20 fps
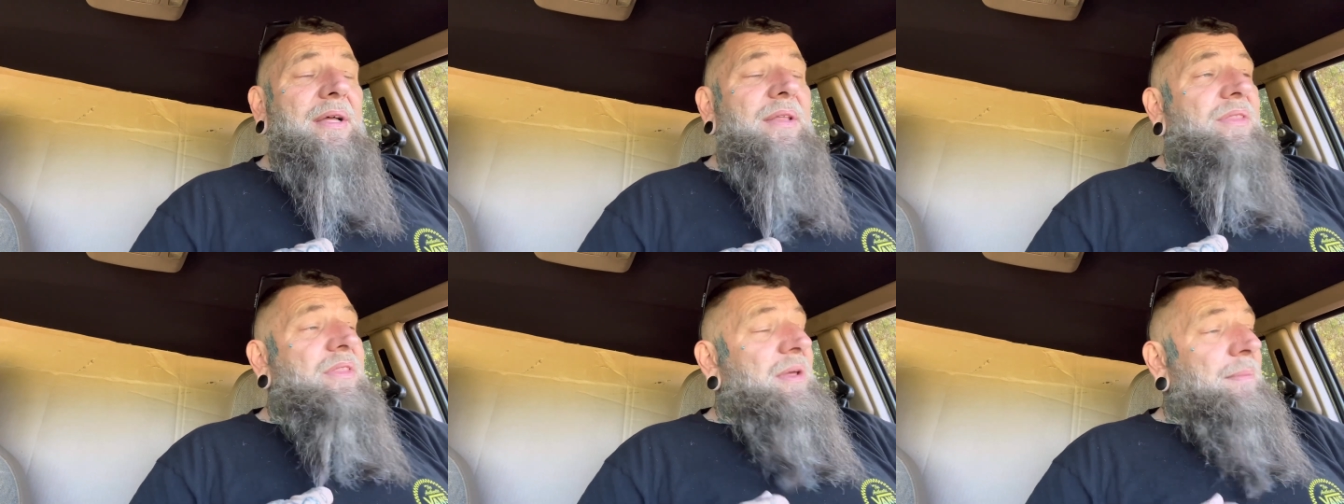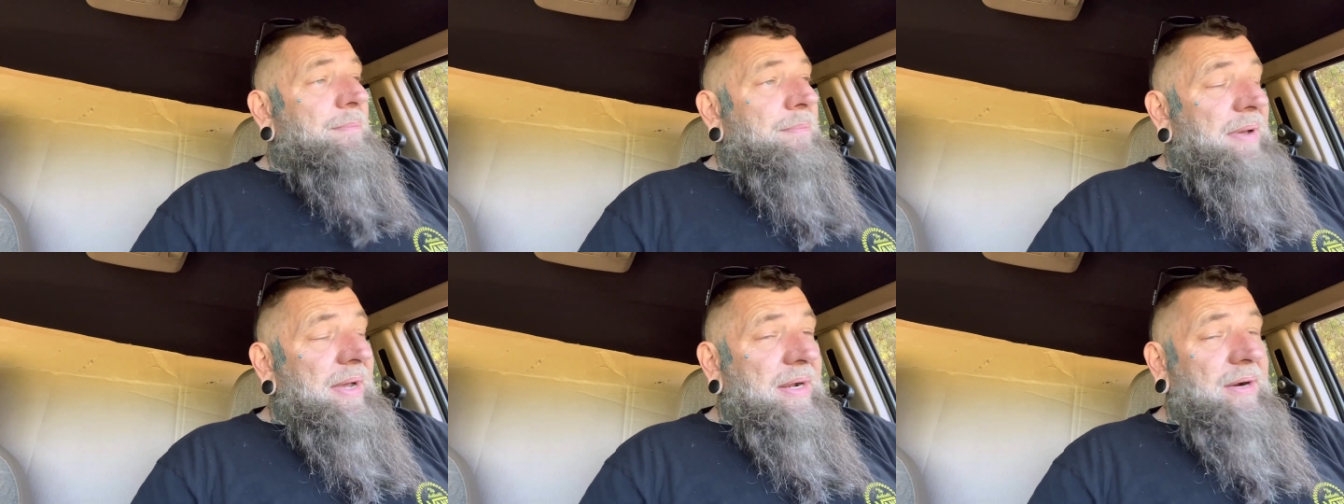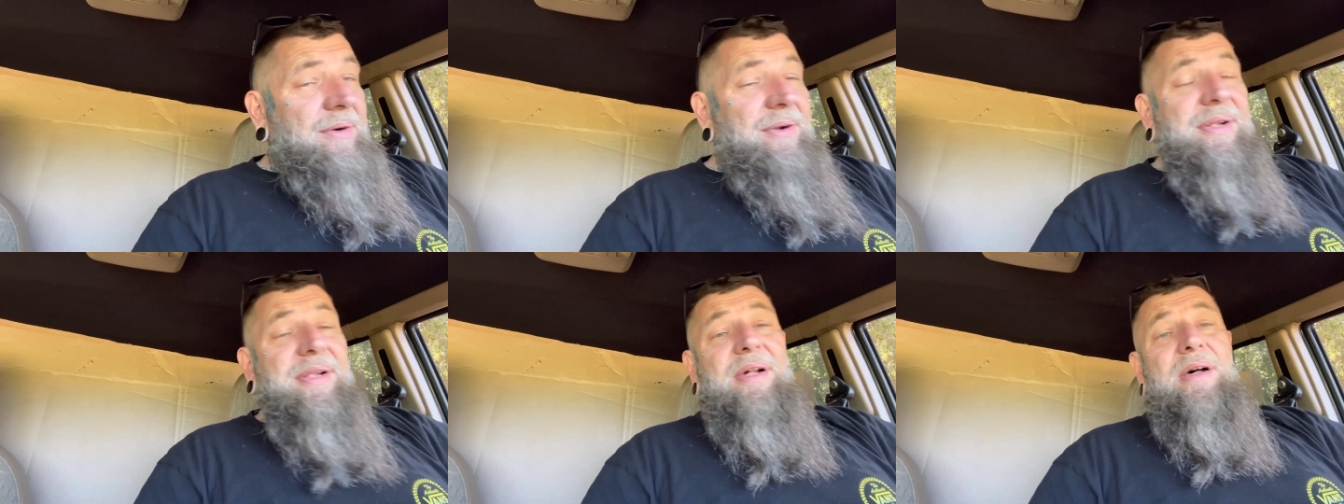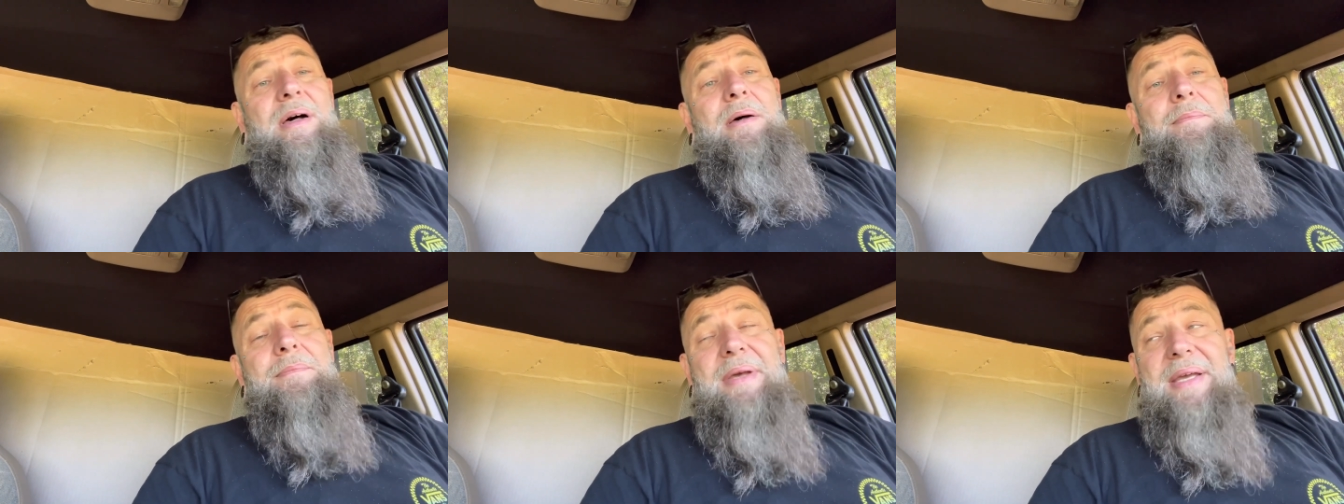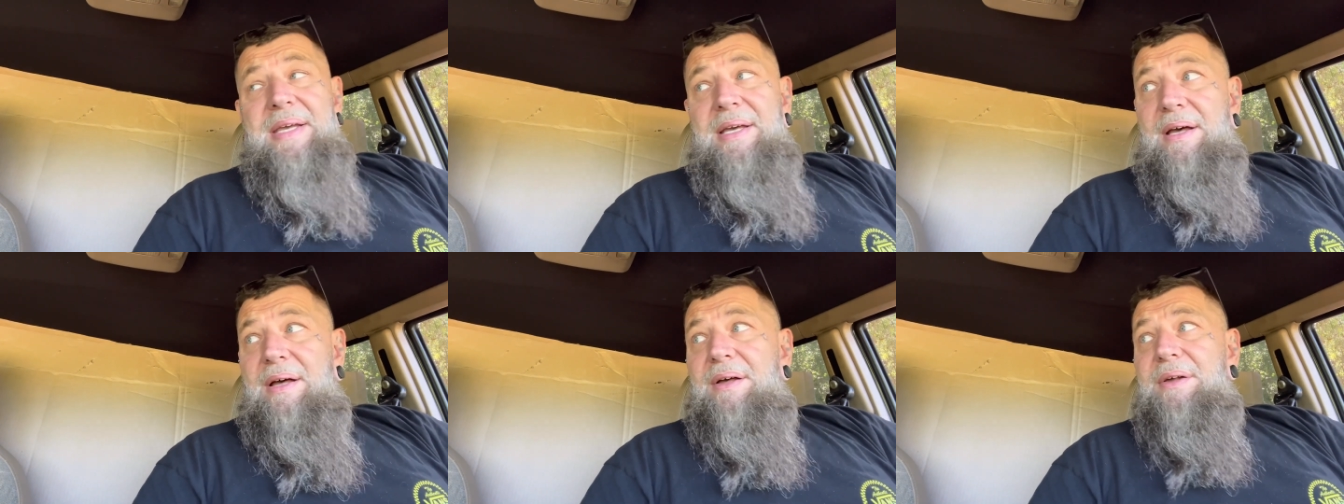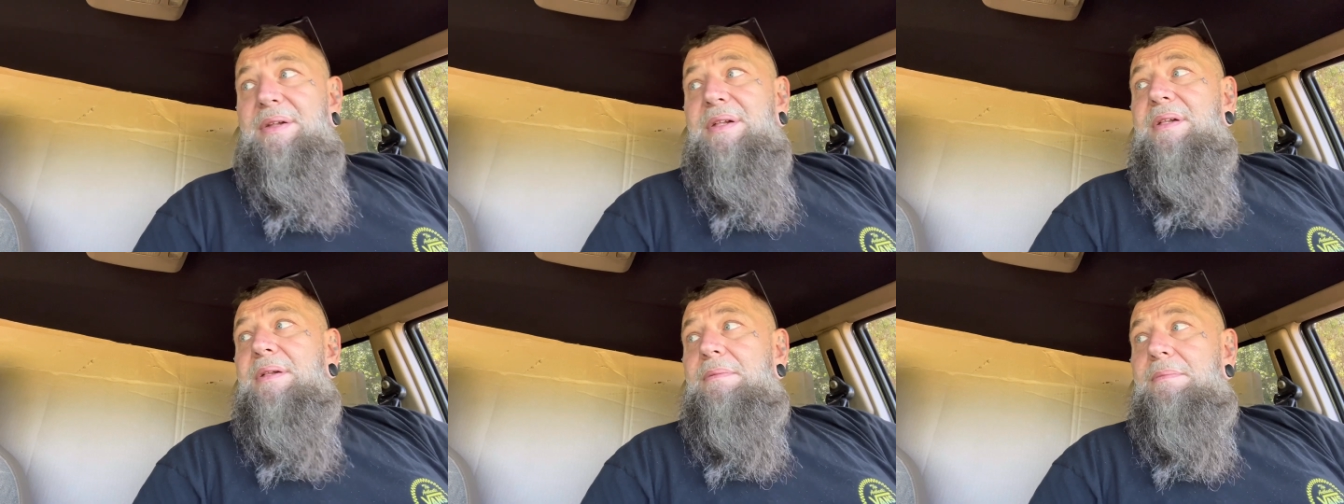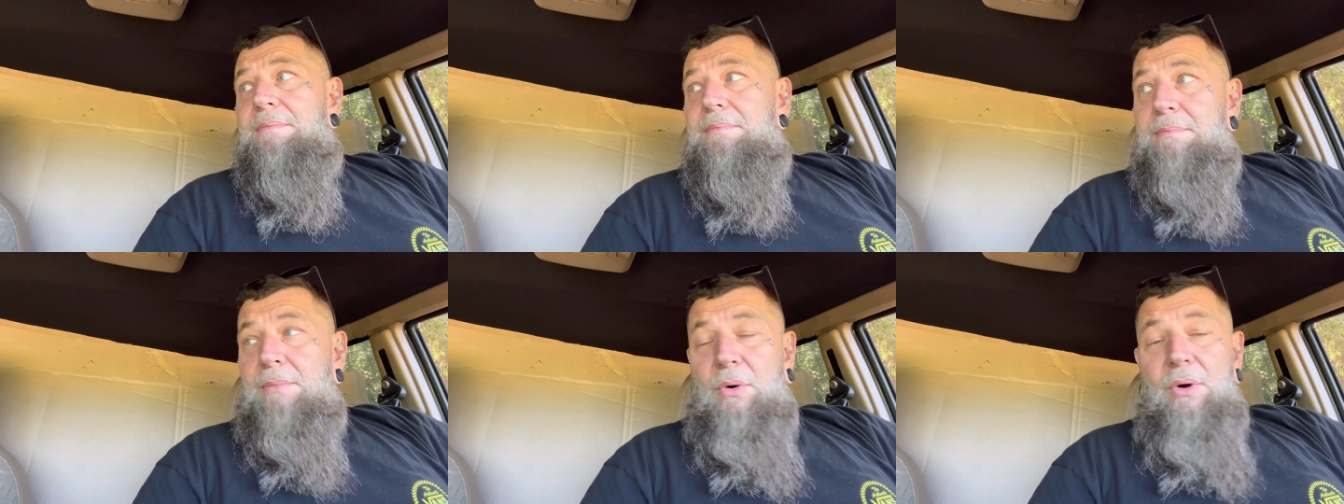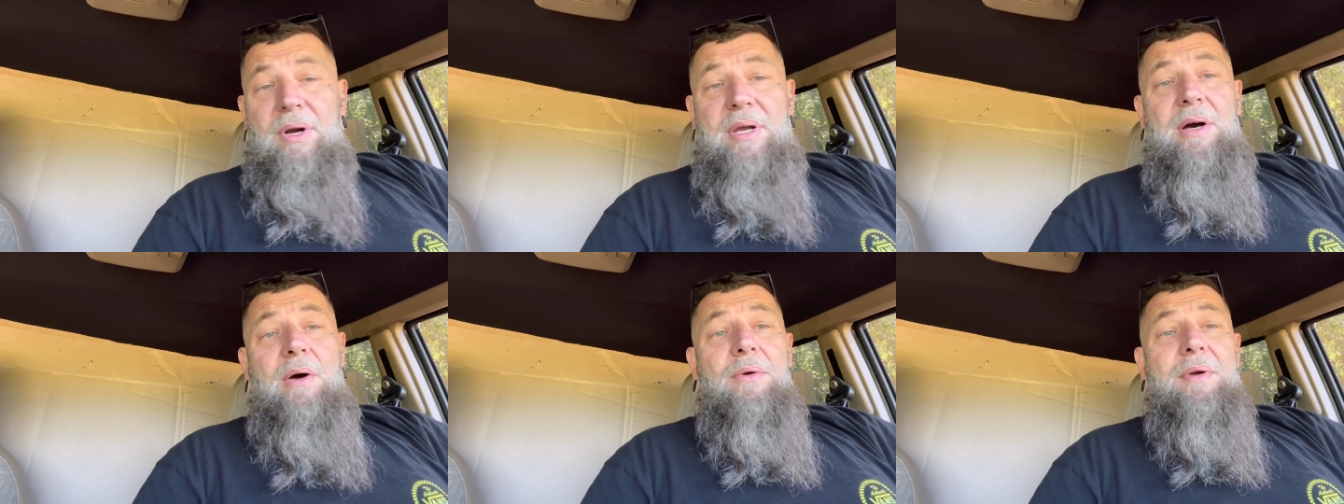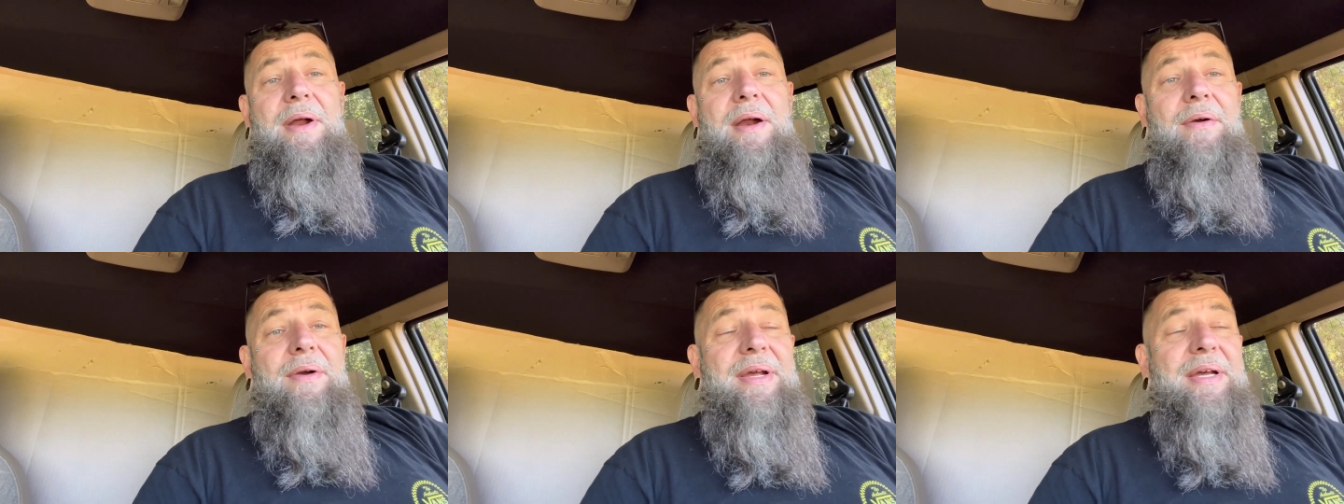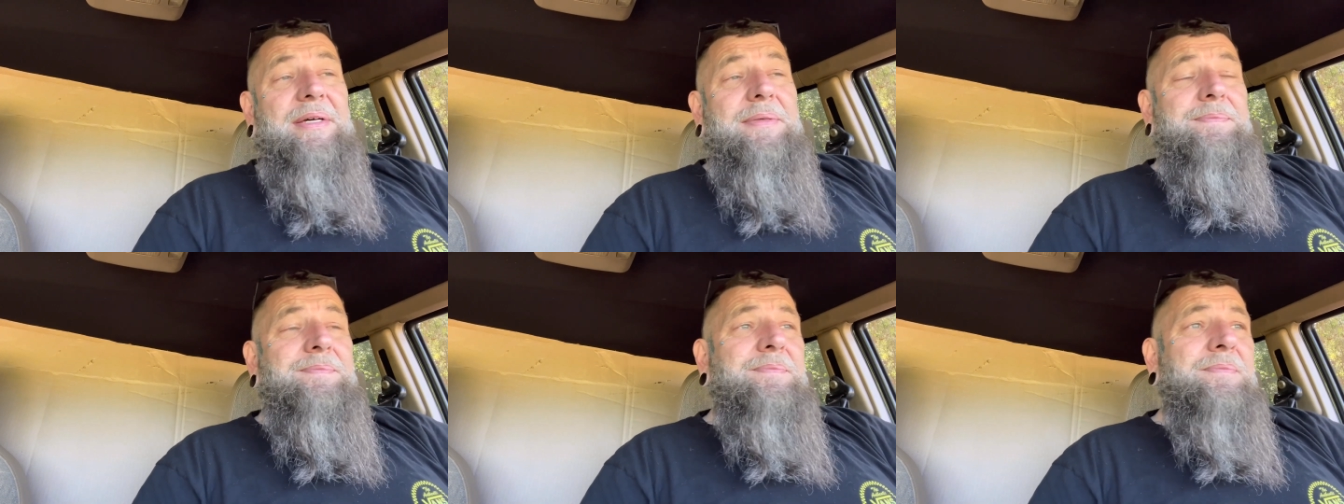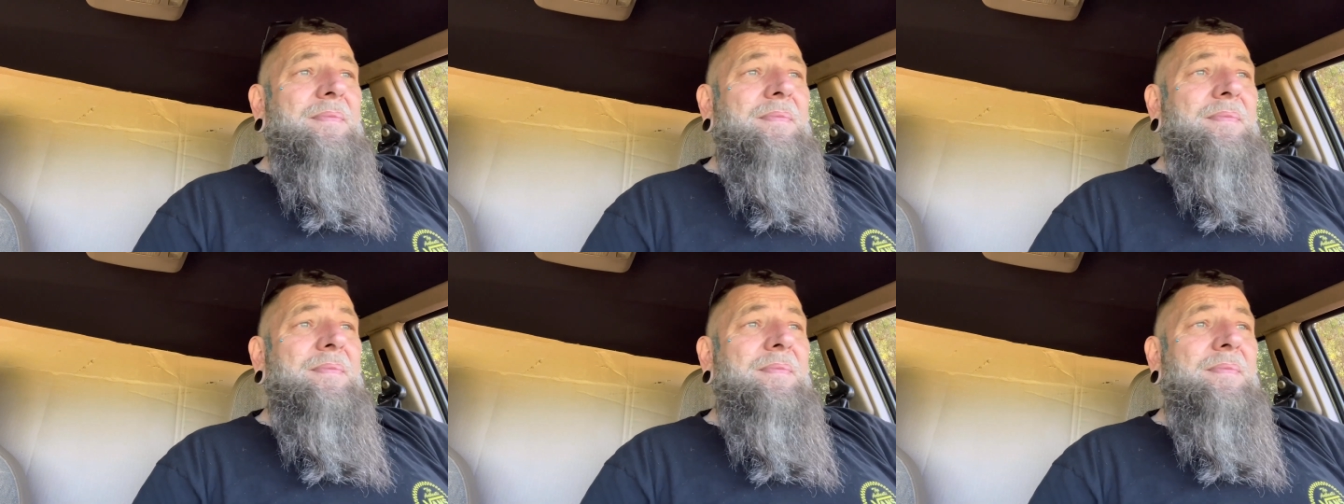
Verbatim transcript: The bigger sub because more cone area.